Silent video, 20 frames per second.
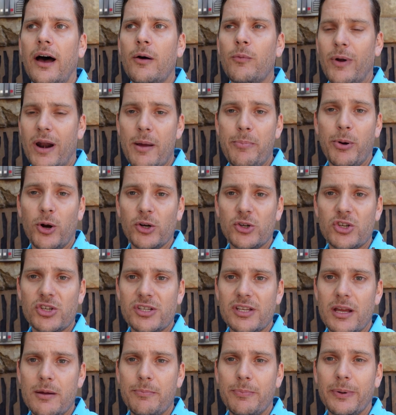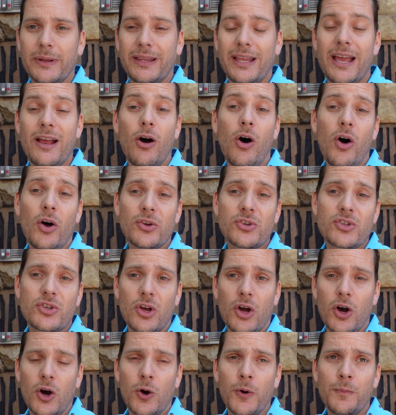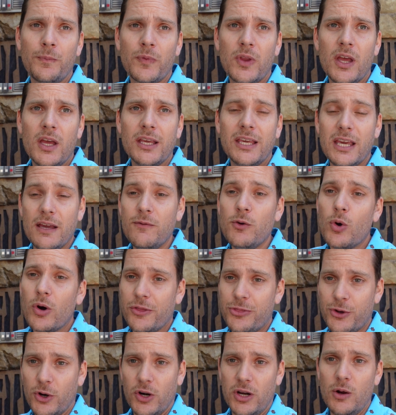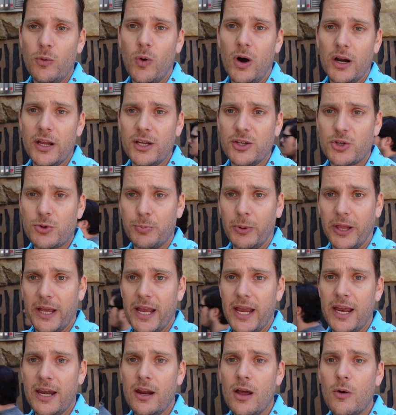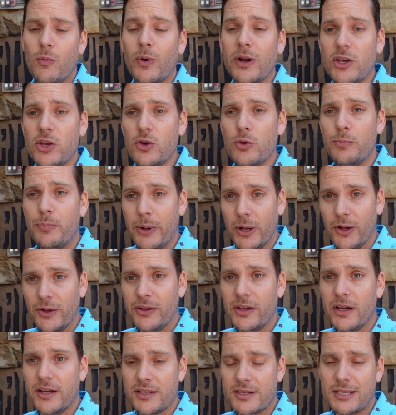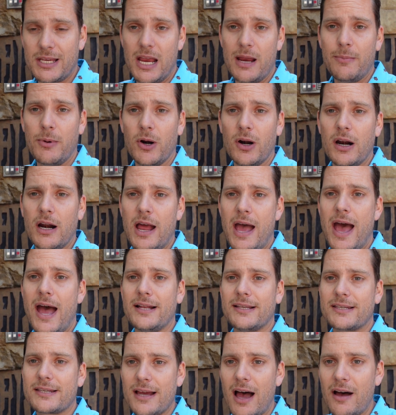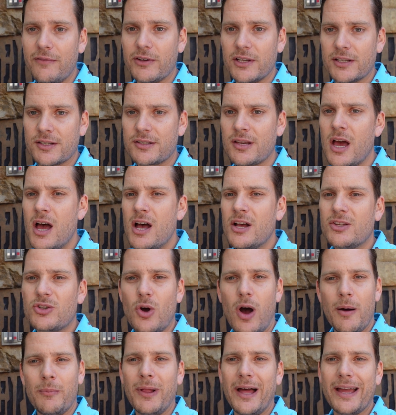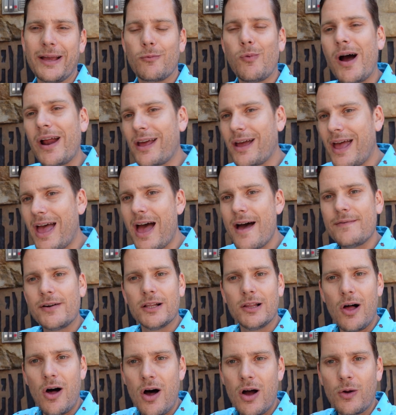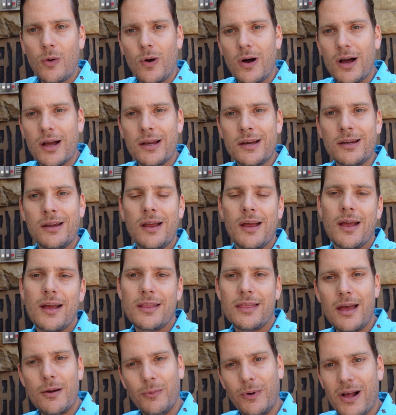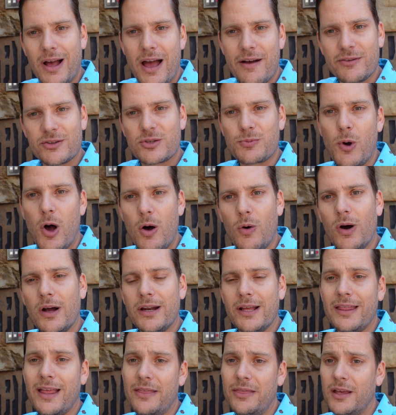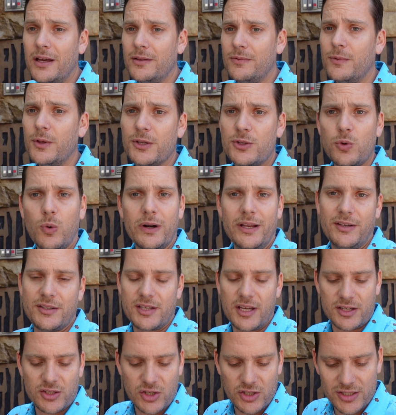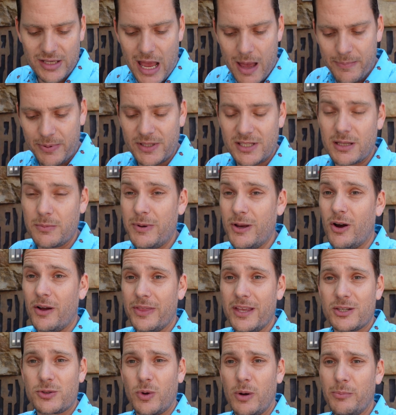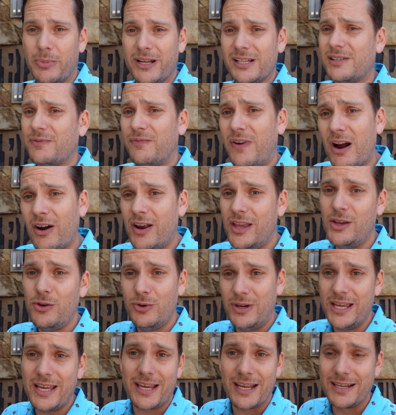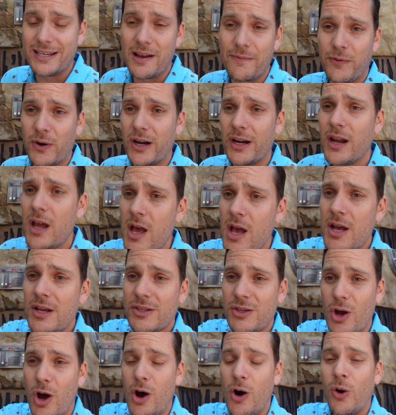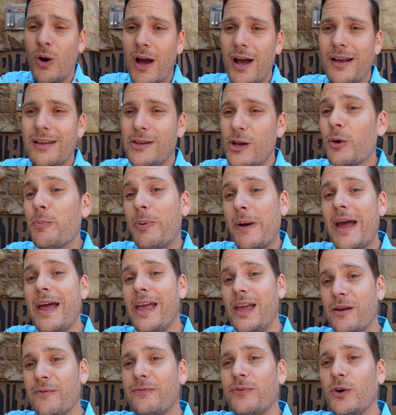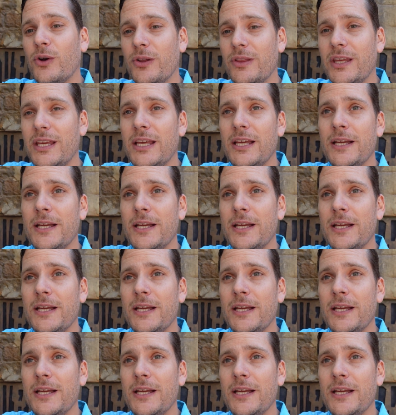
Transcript: when I purchased it, but they also give you a 31-inch blade when you build a saber at Sabi's. So I'm like, why not have a long one, then we'll have a small one, and then the 26 just happens to be on this one, but it's very unique and different. So you're paying for